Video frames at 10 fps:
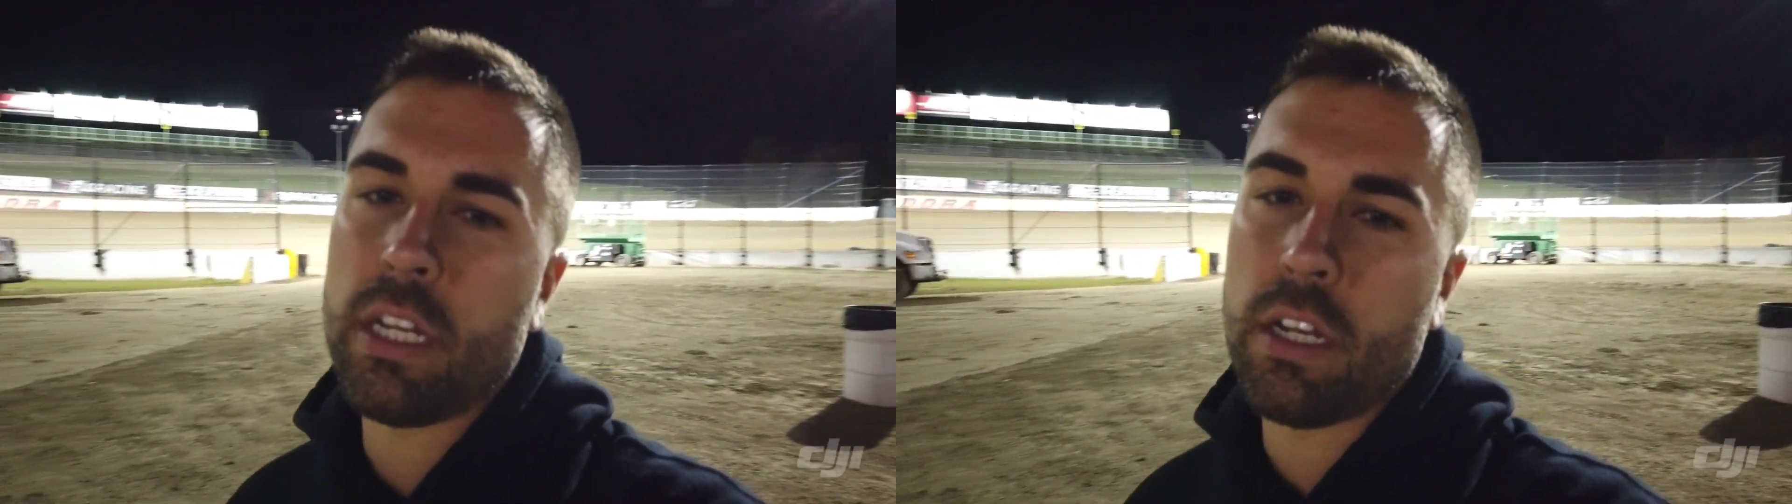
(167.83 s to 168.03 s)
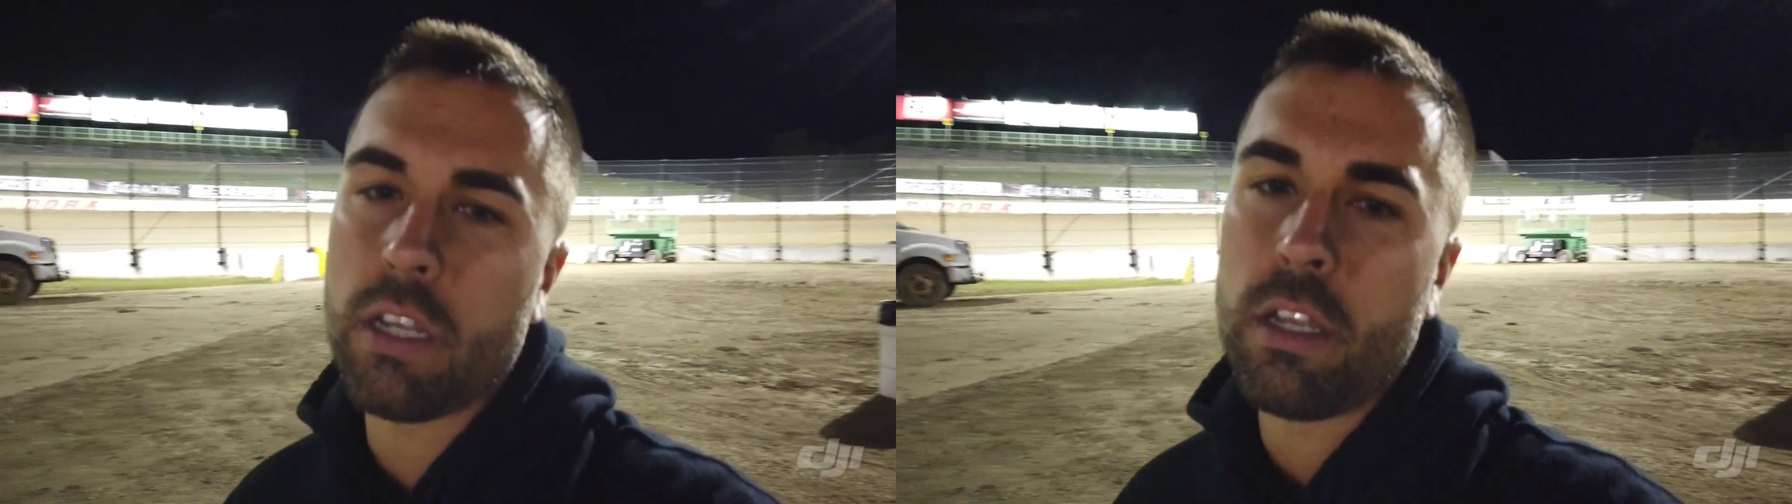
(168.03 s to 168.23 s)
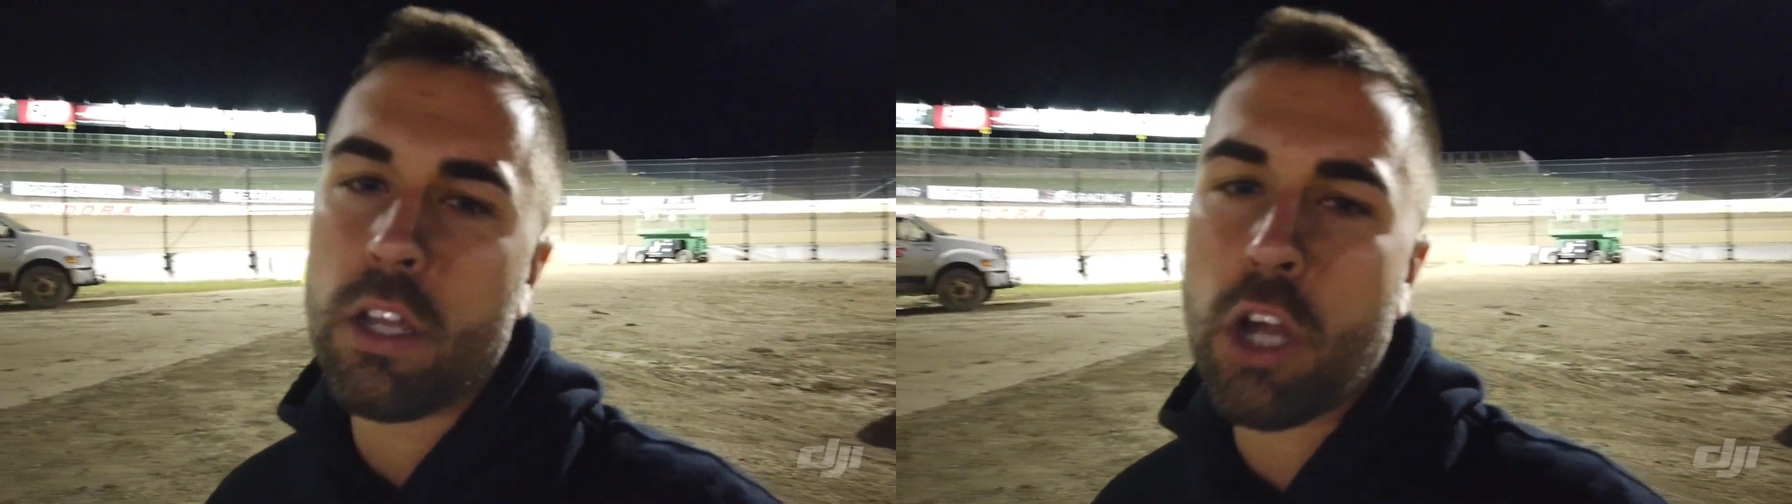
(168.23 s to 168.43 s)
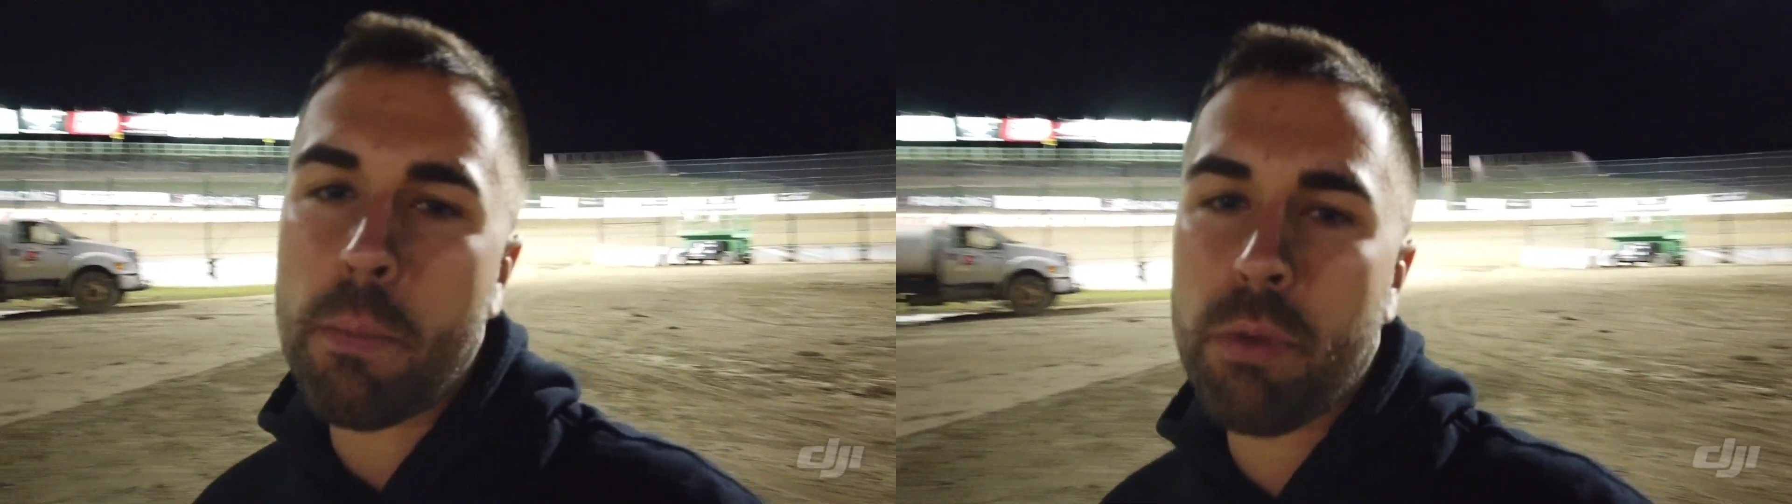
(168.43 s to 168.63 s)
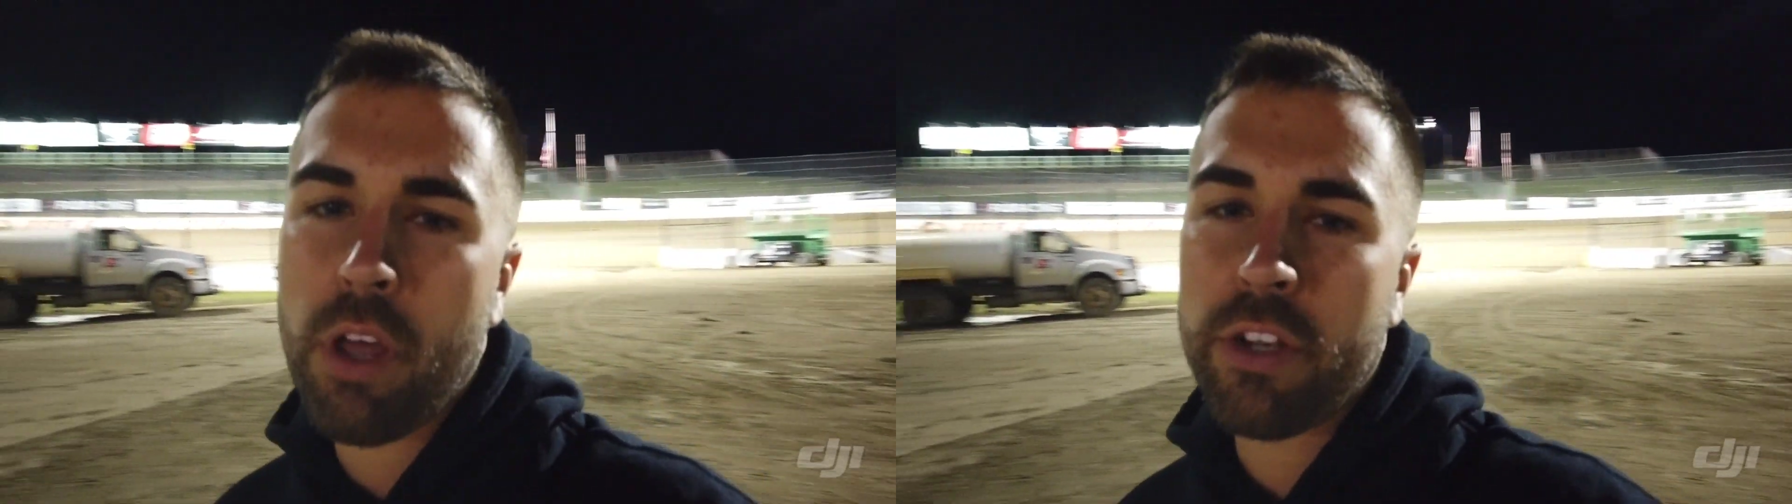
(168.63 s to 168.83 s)
and a
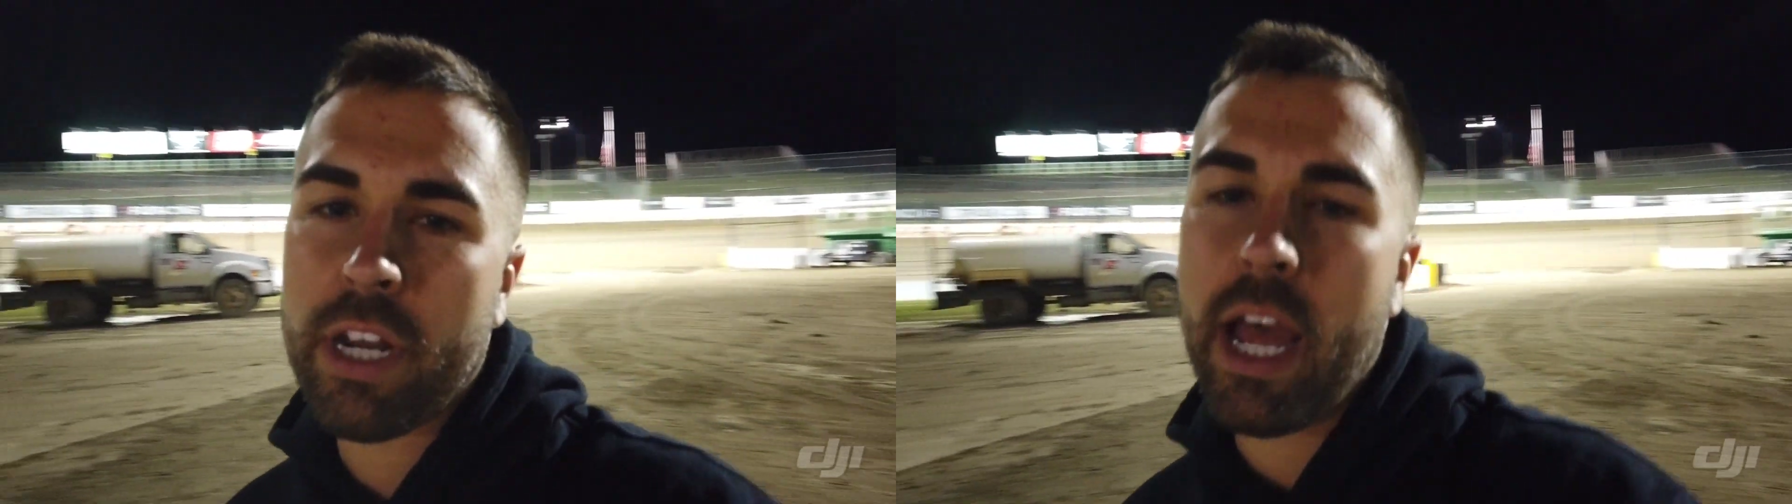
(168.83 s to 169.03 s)
couple other